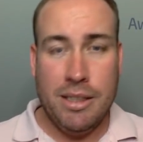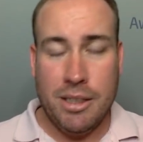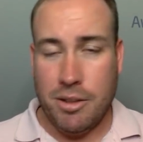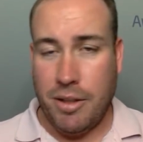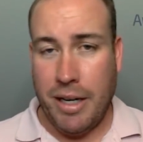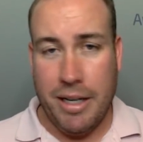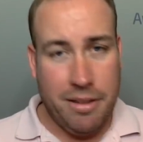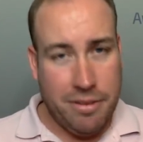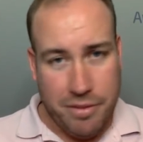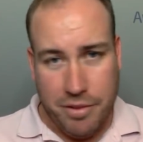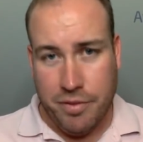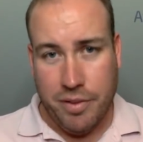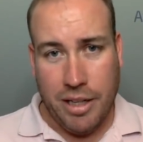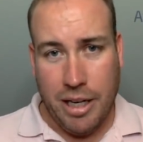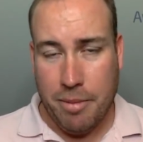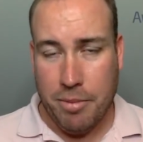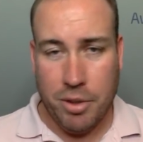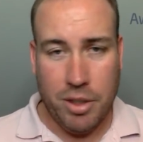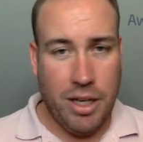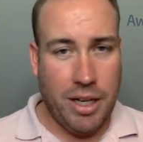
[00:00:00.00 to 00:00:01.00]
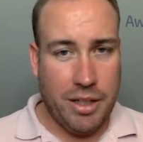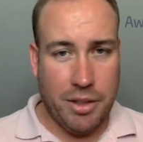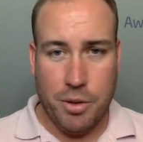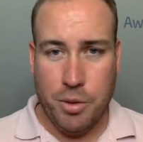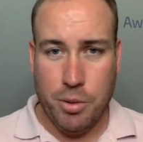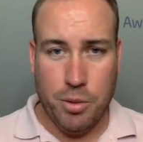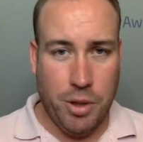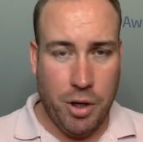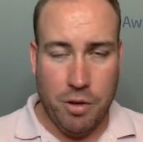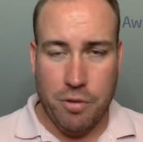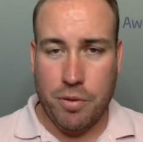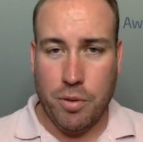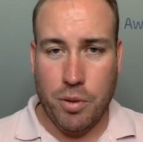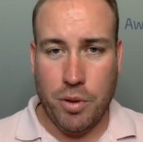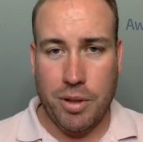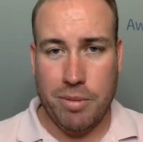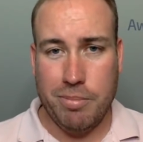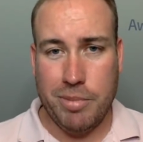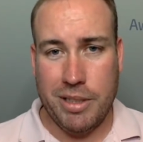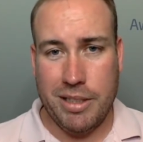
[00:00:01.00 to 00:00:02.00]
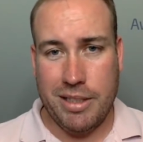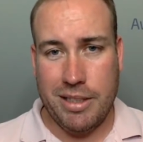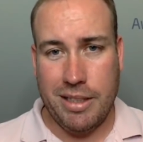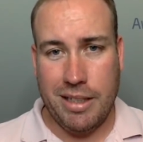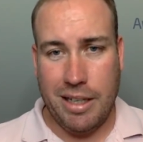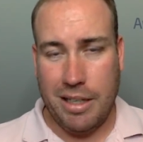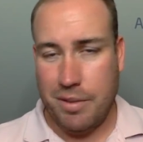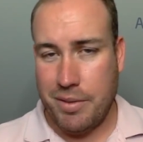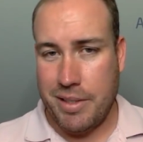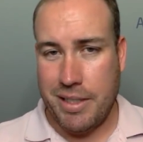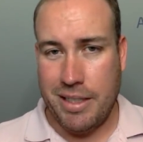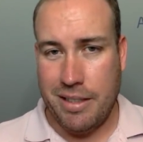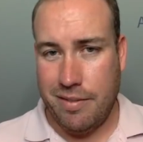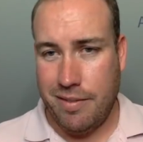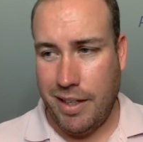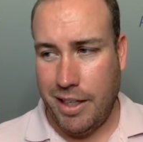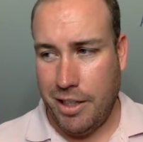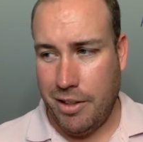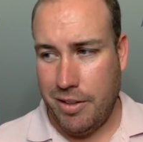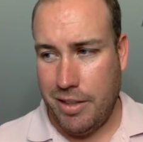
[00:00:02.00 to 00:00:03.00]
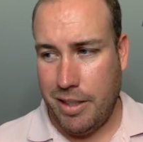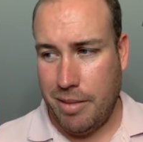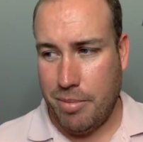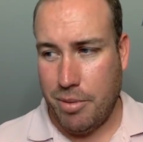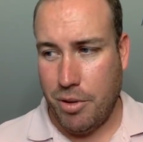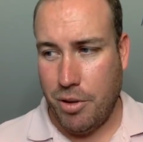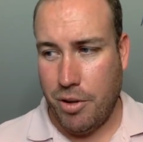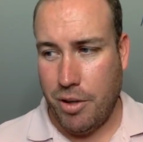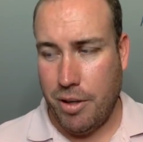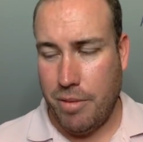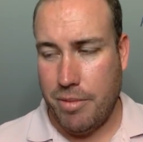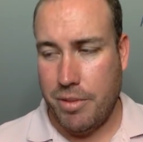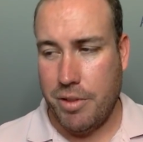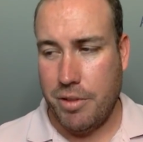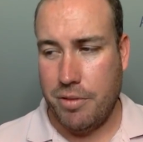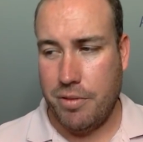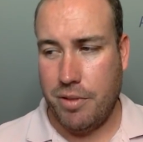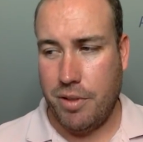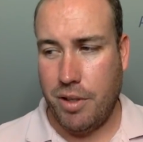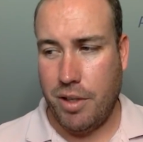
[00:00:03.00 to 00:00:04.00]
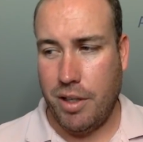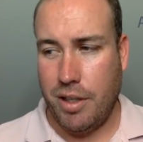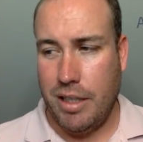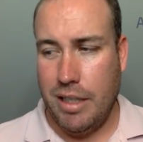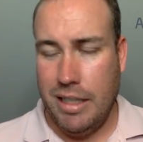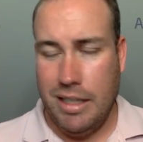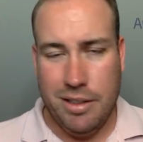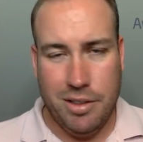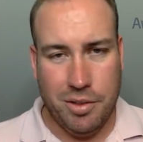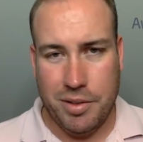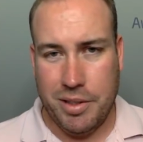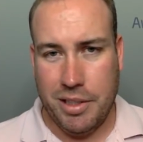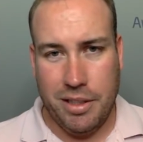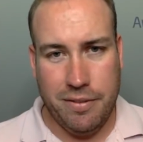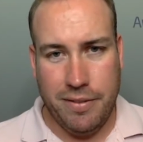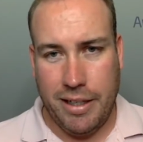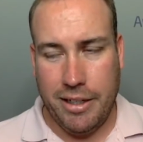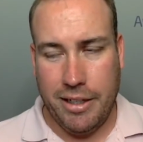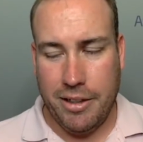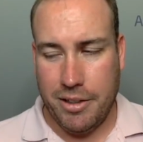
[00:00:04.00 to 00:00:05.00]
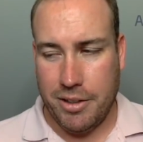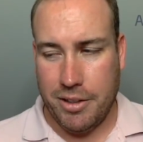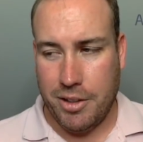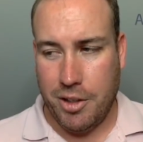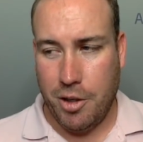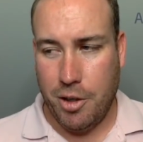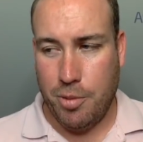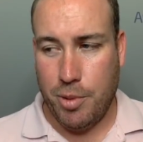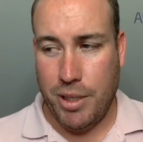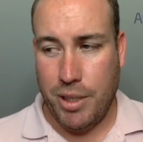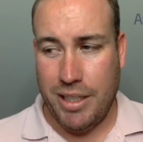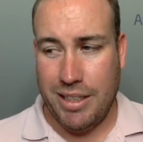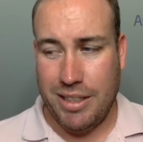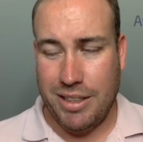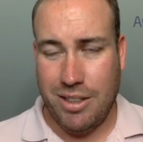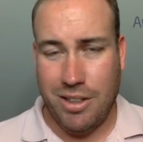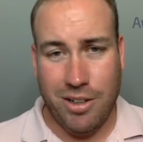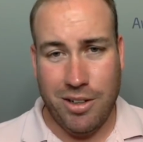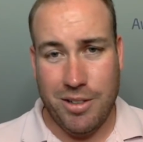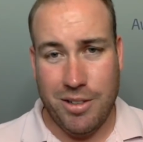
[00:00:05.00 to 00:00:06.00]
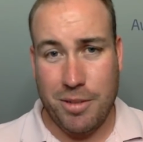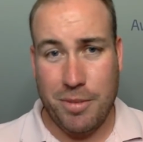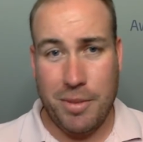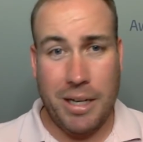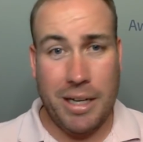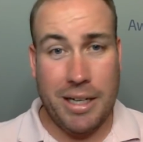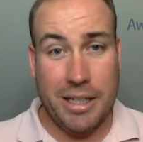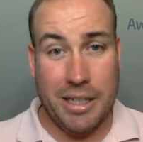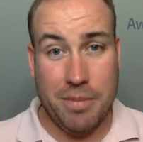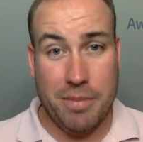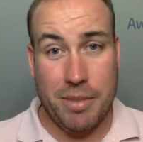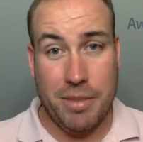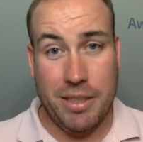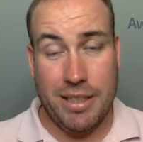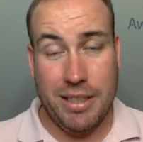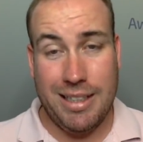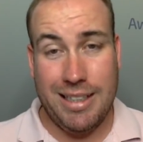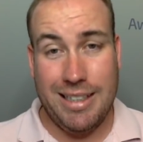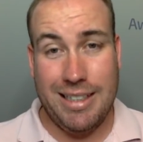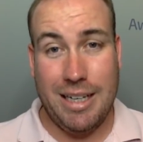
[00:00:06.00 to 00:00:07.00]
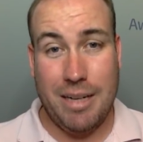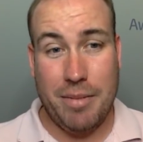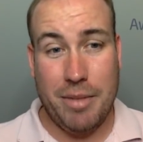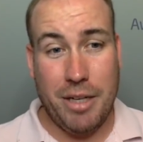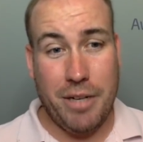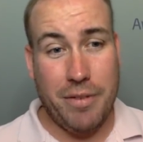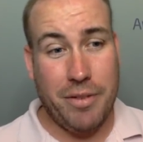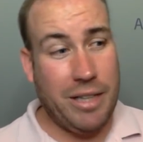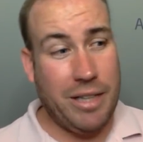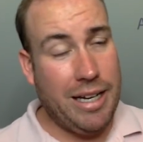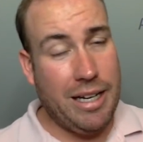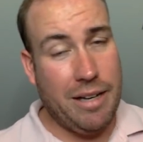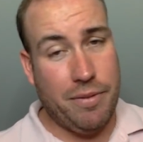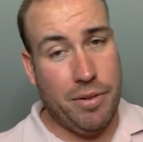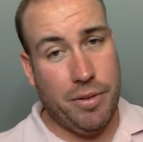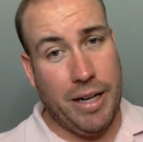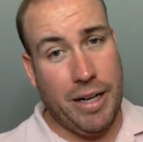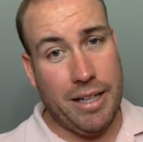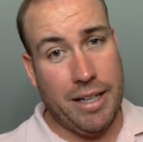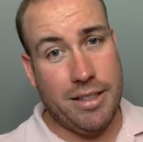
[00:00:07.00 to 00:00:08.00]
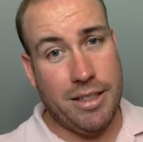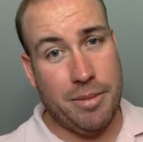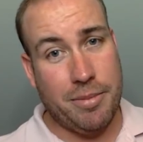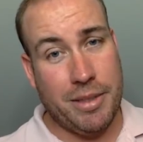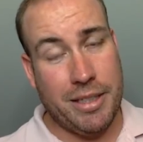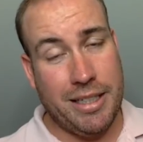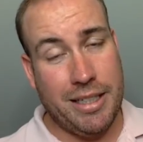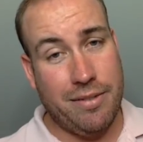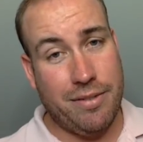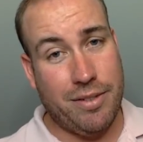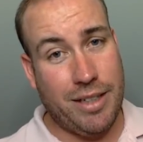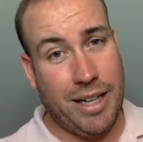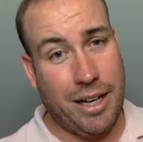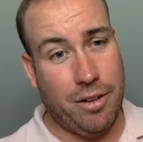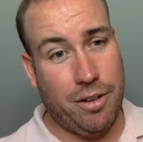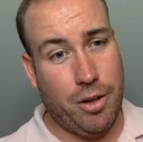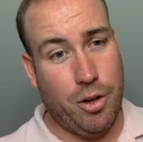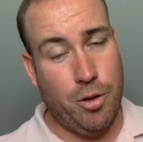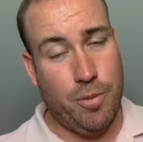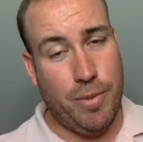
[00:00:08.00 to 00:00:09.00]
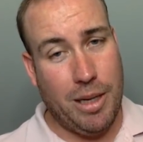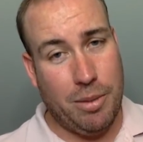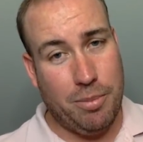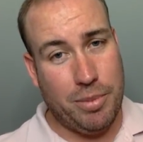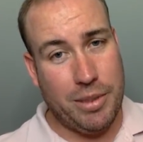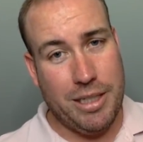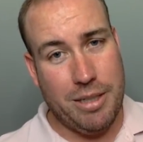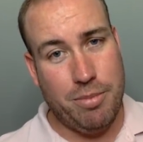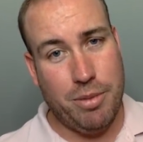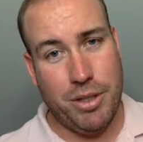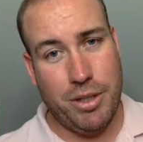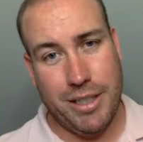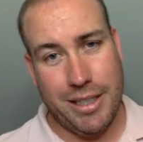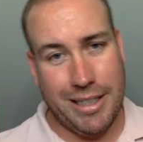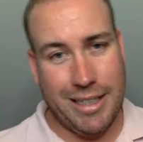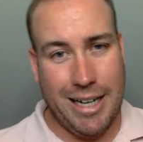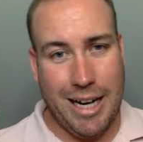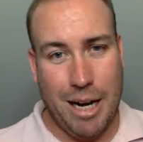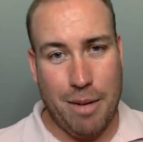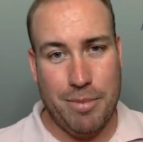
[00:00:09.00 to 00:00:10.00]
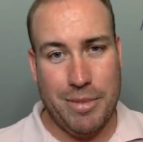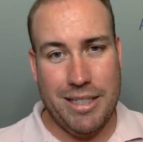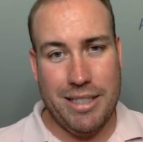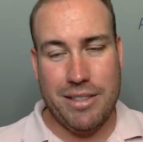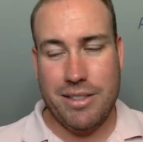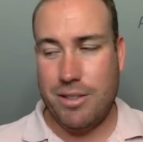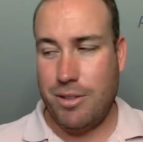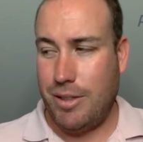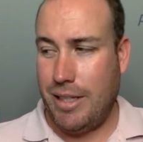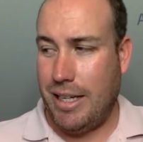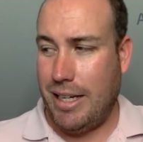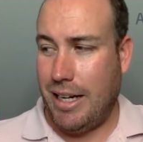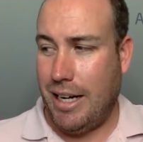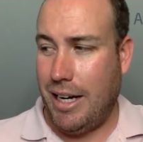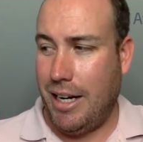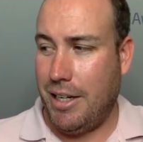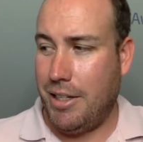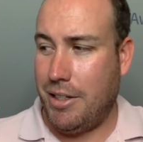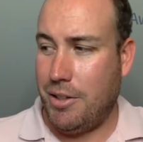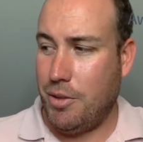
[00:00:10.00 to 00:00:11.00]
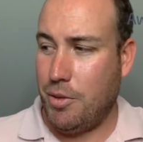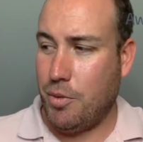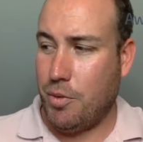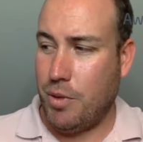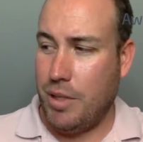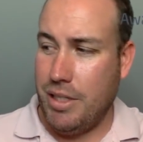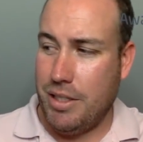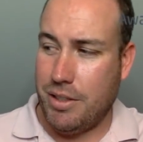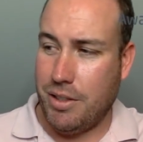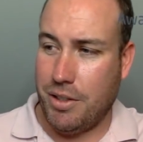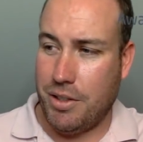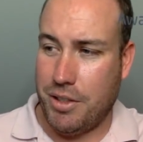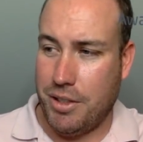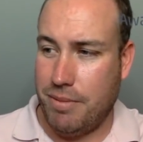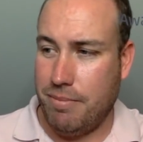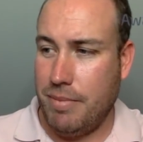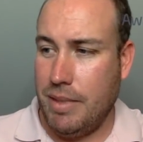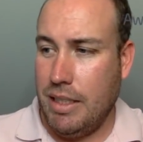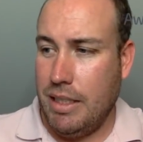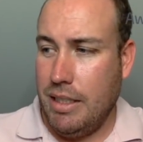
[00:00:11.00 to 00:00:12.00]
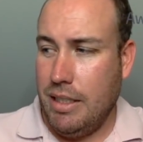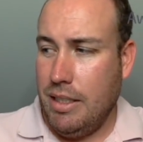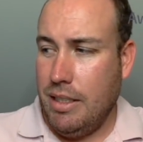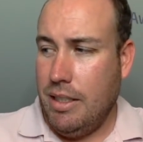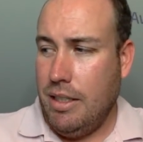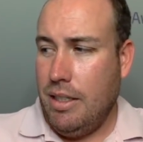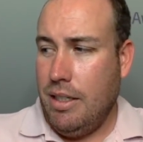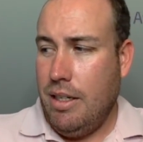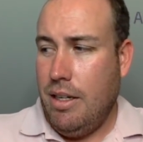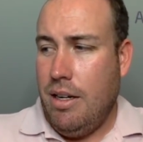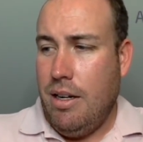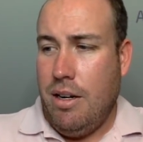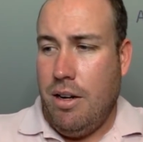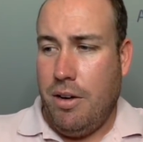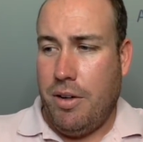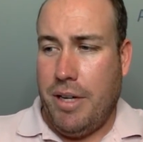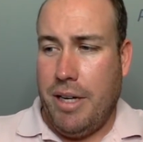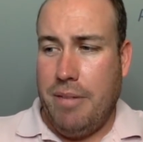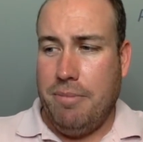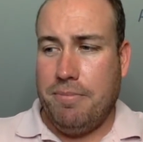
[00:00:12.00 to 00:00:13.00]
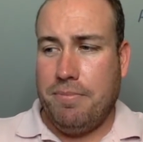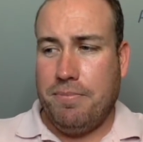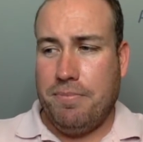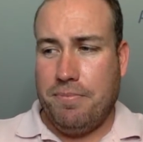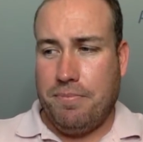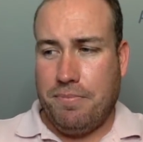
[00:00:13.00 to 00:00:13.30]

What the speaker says: Great. If you fly them a lot, cool, go for it. But I don't see any value in that program so far. Don't see any value out of their co-branded cards, so I'm not going to spend any time covering that. If you've got something different I don't know about, please put it in the comments so that I can research it. Okay.